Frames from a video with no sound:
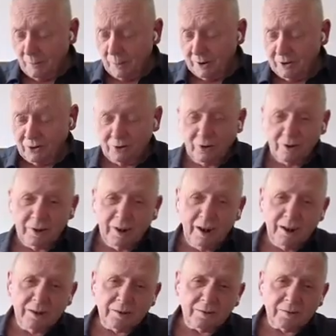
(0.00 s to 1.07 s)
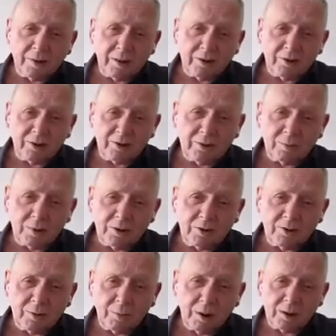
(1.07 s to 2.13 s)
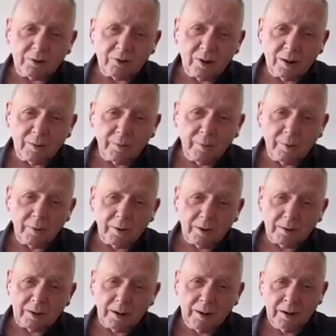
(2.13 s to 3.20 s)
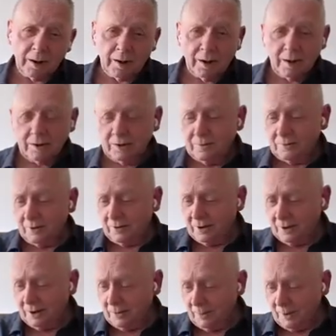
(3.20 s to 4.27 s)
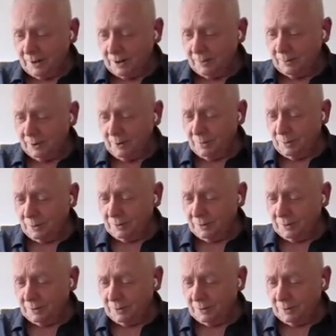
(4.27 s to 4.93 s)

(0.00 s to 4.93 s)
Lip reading: But it's not the end of the accessibility picture. Okay, you have to think about people